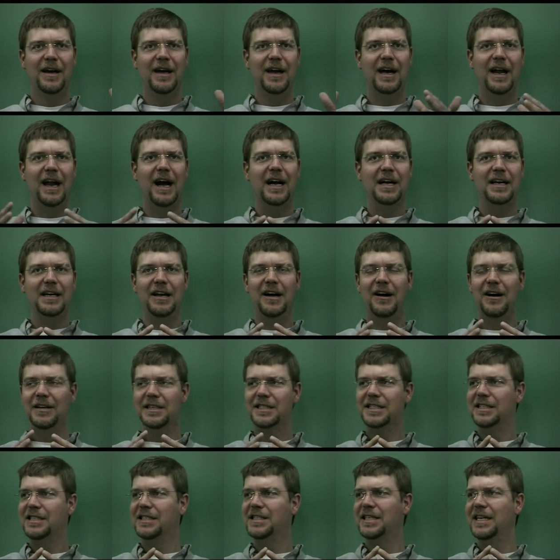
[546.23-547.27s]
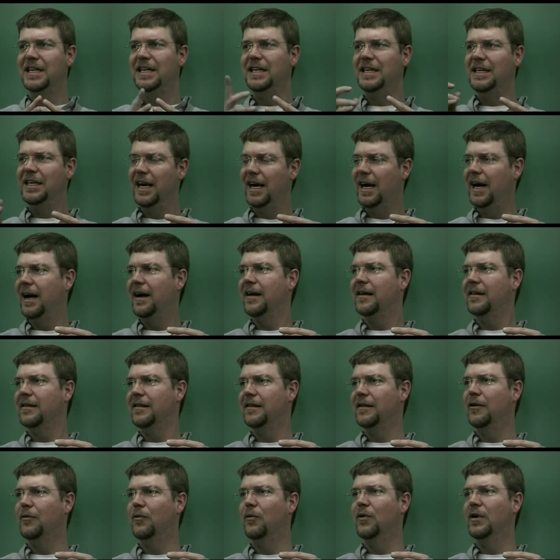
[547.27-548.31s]
And I can honestly say, yeah,
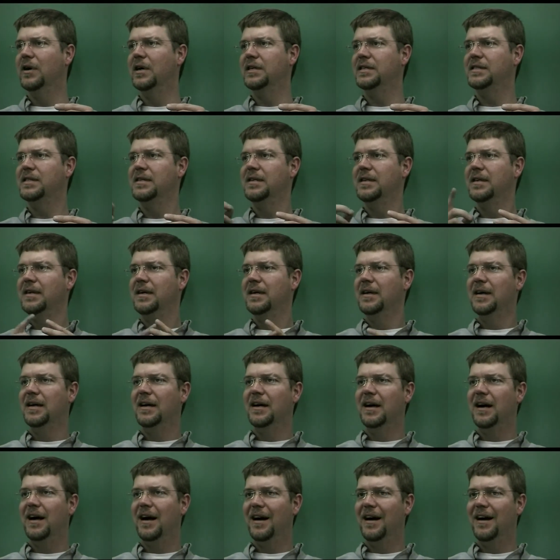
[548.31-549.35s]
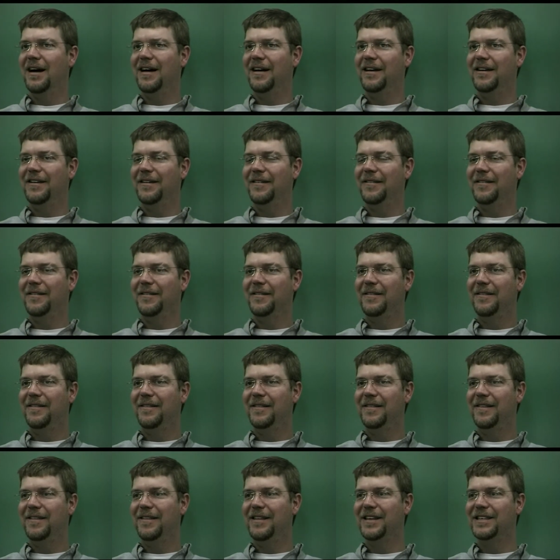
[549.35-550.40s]
there was. Uh,
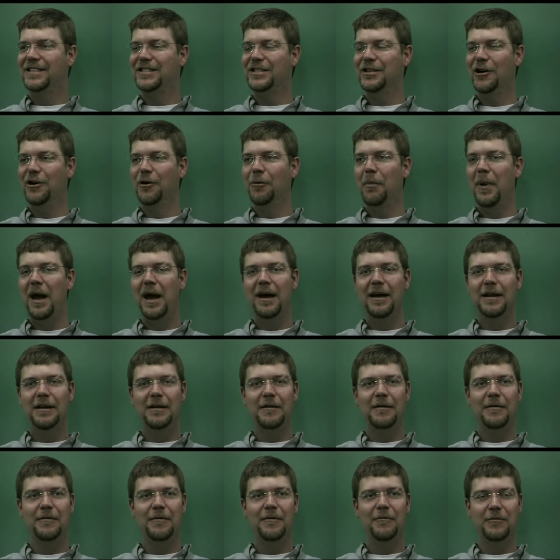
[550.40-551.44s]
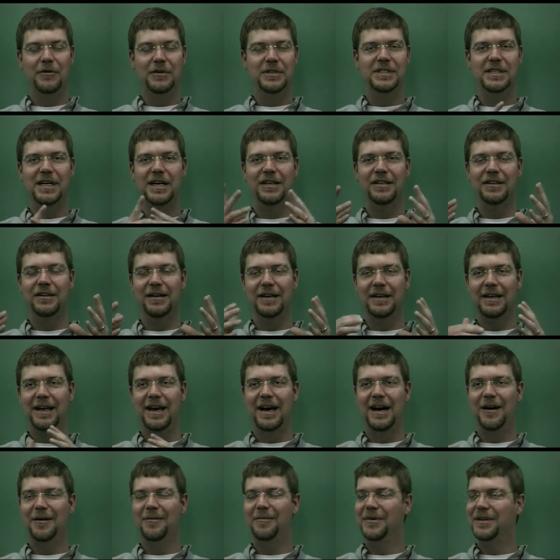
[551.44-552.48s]
this young man, well, he's not young
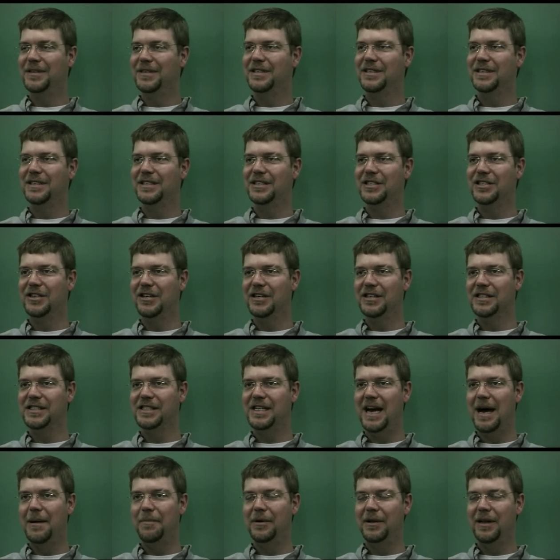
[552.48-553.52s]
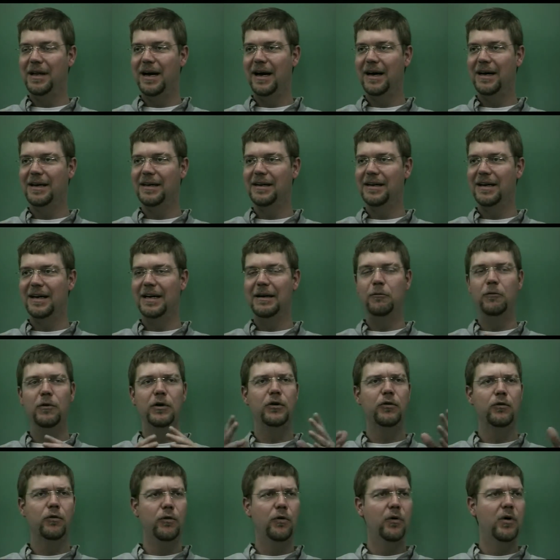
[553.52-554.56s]
now, but uh, Sean Zapalak and I, we
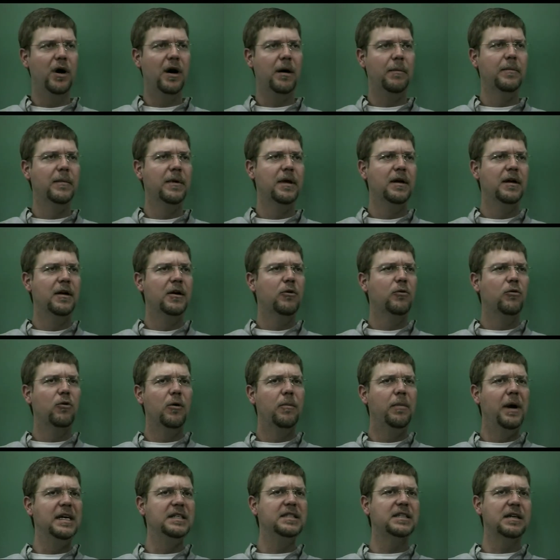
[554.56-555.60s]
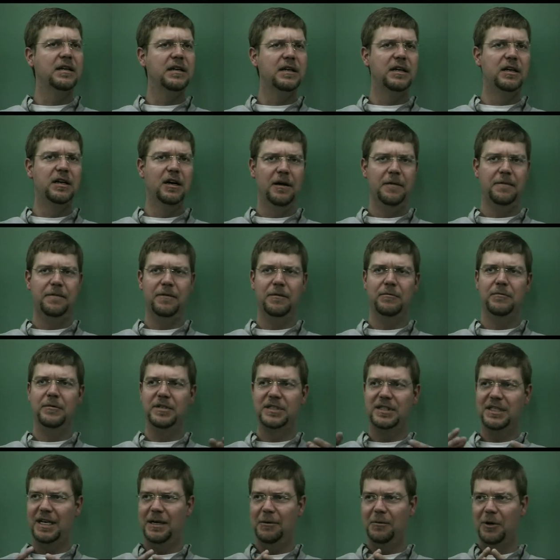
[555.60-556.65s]
grew up. We're basically cut from the
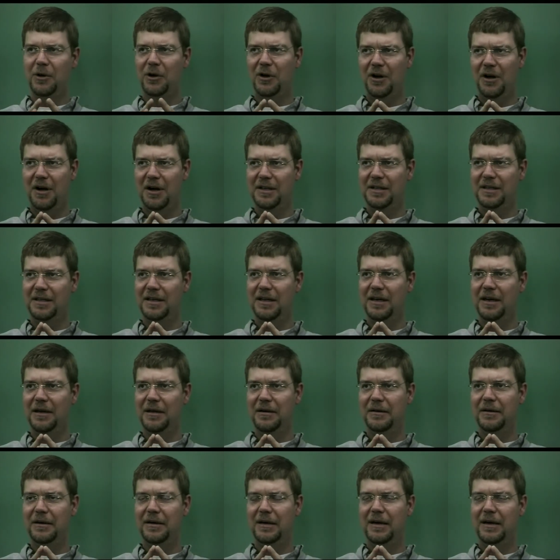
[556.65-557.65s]
same cloth together.